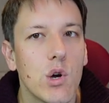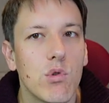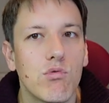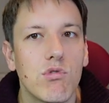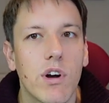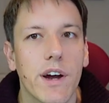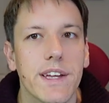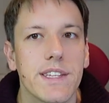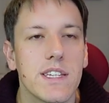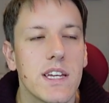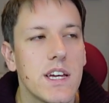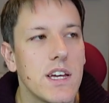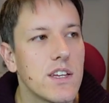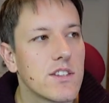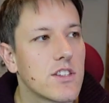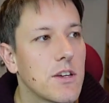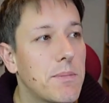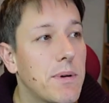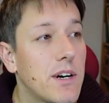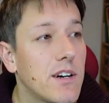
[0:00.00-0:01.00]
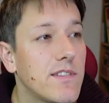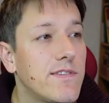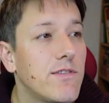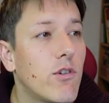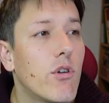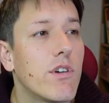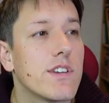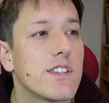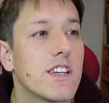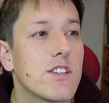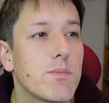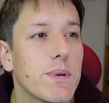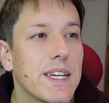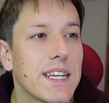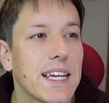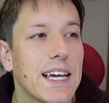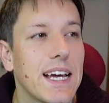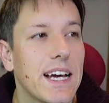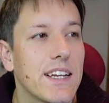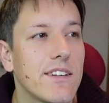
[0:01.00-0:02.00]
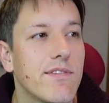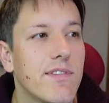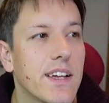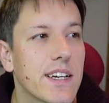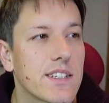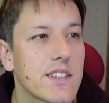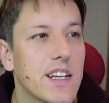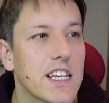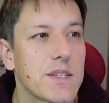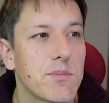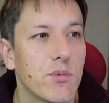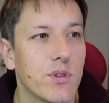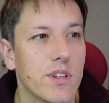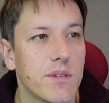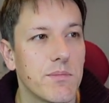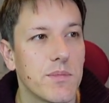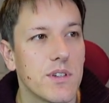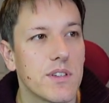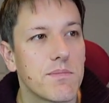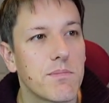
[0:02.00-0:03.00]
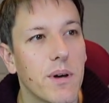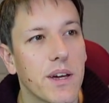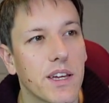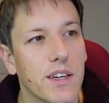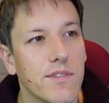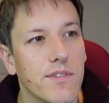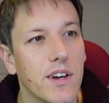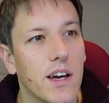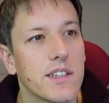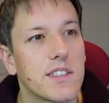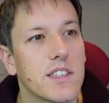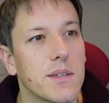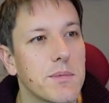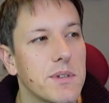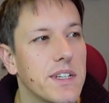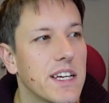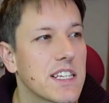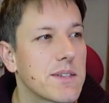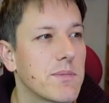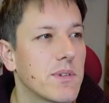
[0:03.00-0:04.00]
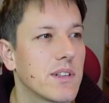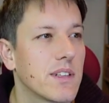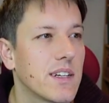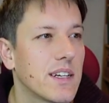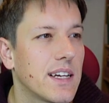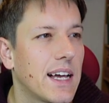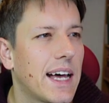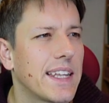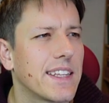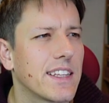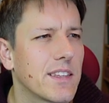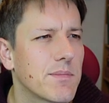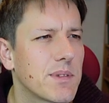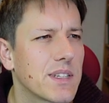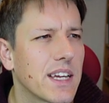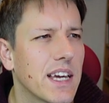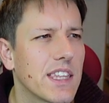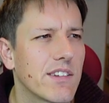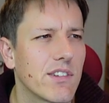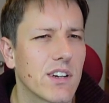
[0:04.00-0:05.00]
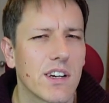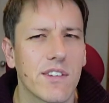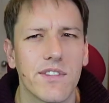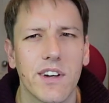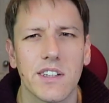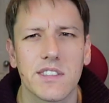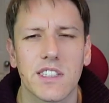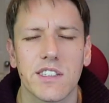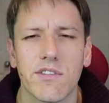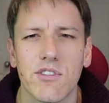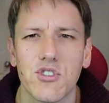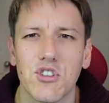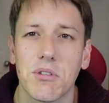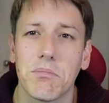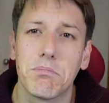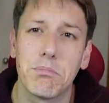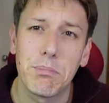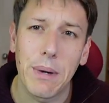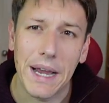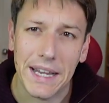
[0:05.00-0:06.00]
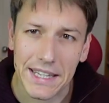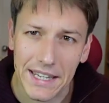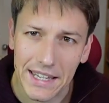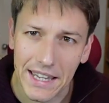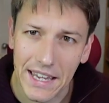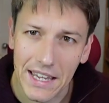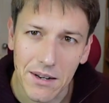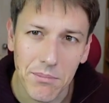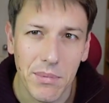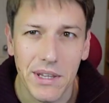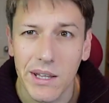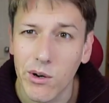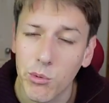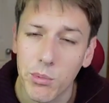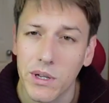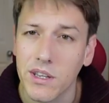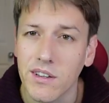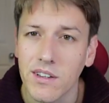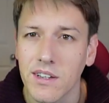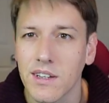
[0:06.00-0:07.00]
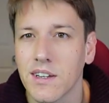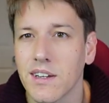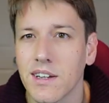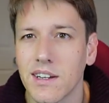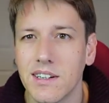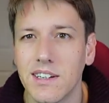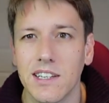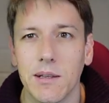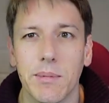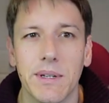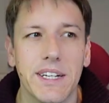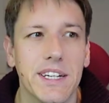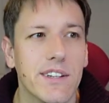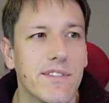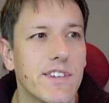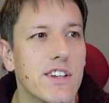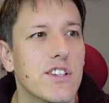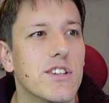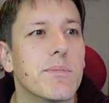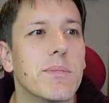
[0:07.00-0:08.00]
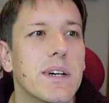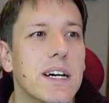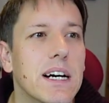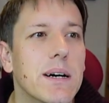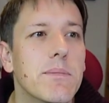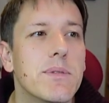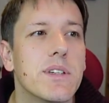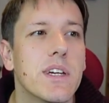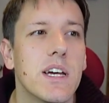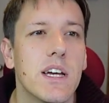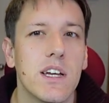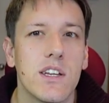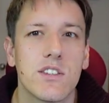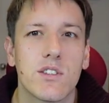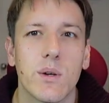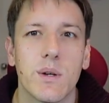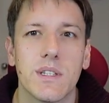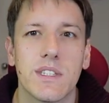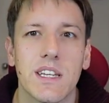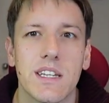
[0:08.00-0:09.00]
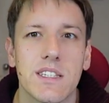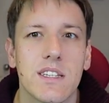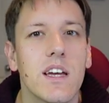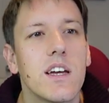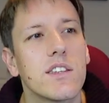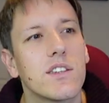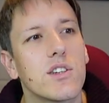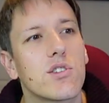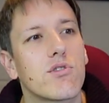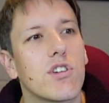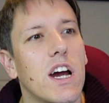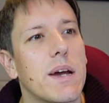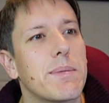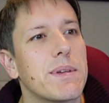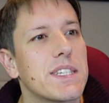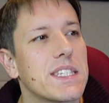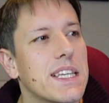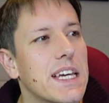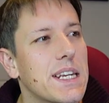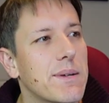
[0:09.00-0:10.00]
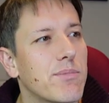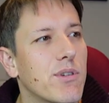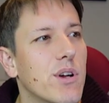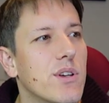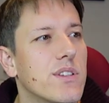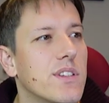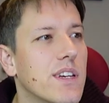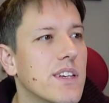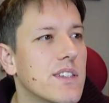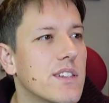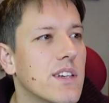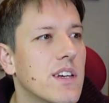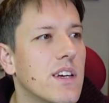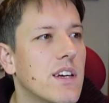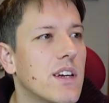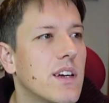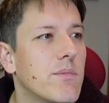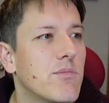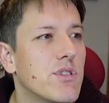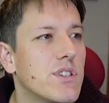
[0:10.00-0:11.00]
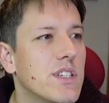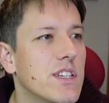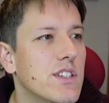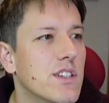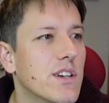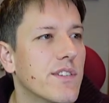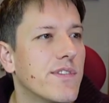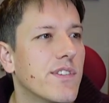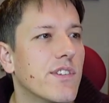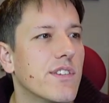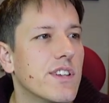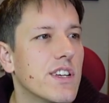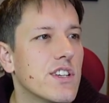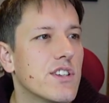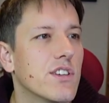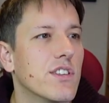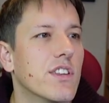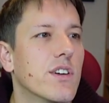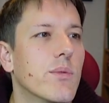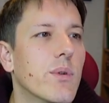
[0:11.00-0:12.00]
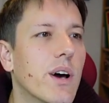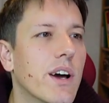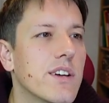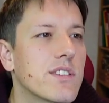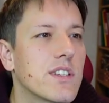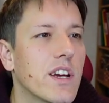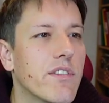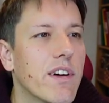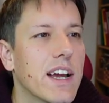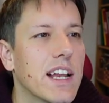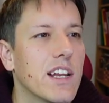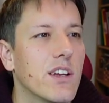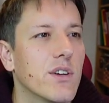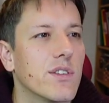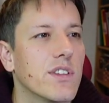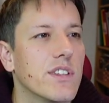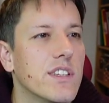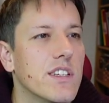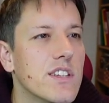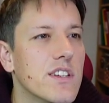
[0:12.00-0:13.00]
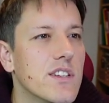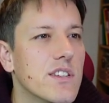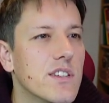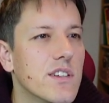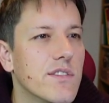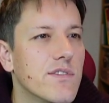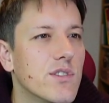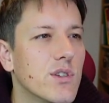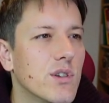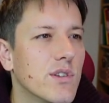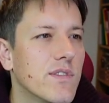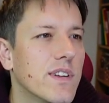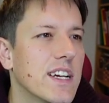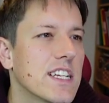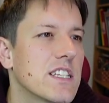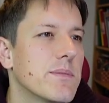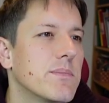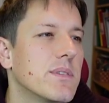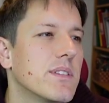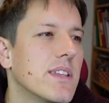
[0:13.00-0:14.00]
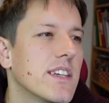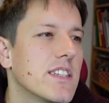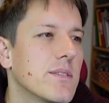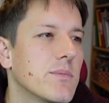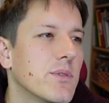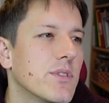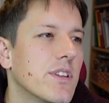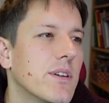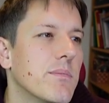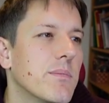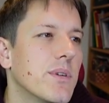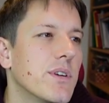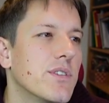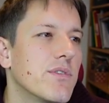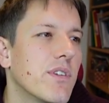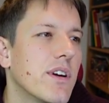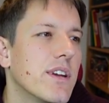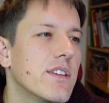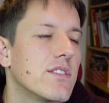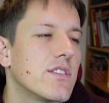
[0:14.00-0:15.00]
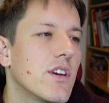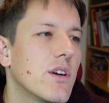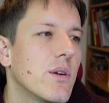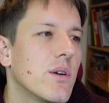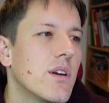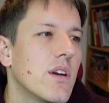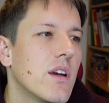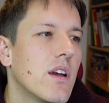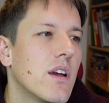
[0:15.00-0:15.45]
Right, so part 4, it says we could add flexadecimal numbers by converting them to decimal, adding them together and converting the result back again, but that would be a little bit inefficient perhaps. So it says, describe instead a process, procedure for addition that works directly on the digits of two flexadecimal numbers, right? So